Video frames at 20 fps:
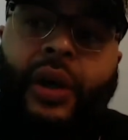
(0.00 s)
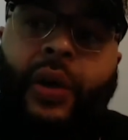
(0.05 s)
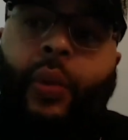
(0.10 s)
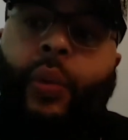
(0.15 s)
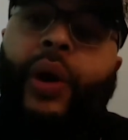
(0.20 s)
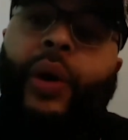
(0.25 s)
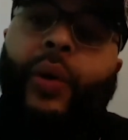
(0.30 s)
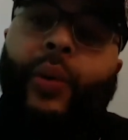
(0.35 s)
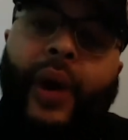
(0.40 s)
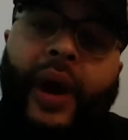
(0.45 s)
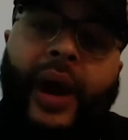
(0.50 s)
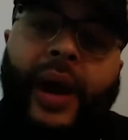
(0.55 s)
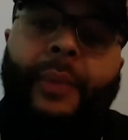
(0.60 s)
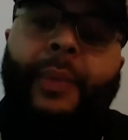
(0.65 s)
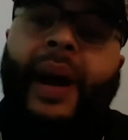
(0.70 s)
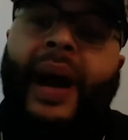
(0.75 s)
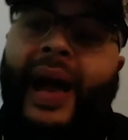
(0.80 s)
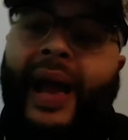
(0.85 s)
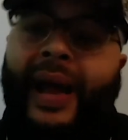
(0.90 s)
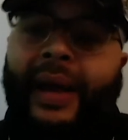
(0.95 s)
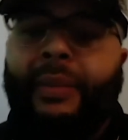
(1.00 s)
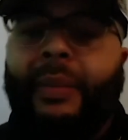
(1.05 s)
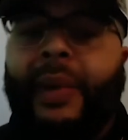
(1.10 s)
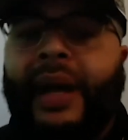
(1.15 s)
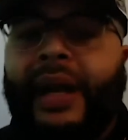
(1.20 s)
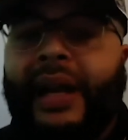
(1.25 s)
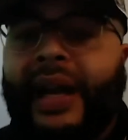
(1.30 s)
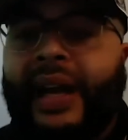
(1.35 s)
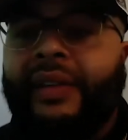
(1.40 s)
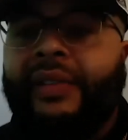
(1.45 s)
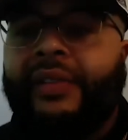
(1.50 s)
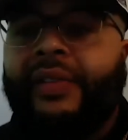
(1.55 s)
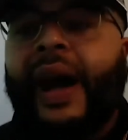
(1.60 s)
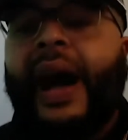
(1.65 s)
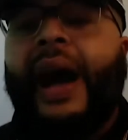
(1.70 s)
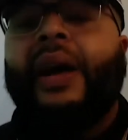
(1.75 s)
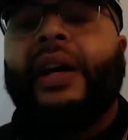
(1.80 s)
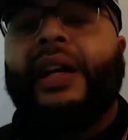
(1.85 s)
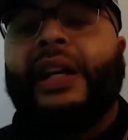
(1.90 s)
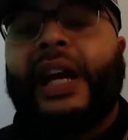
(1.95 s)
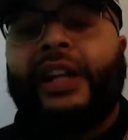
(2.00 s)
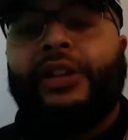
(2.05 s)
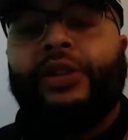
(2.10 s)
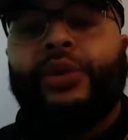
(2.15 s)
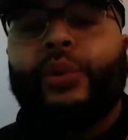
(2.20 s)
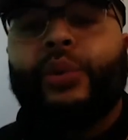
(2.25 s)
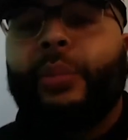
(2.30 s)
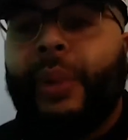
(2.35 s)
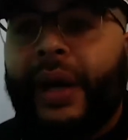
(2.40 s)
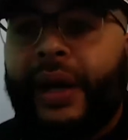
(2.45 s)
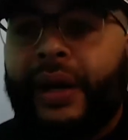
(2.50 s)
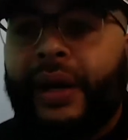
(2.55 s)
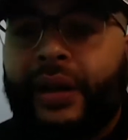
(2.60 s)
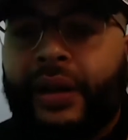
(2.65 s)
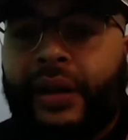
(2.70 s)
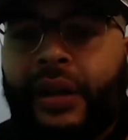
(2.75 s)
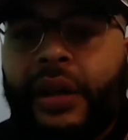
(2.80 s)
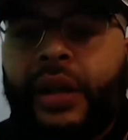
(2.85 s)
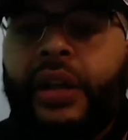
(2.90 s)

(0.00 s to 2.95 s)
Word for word: where am I at in my life? How can I do better?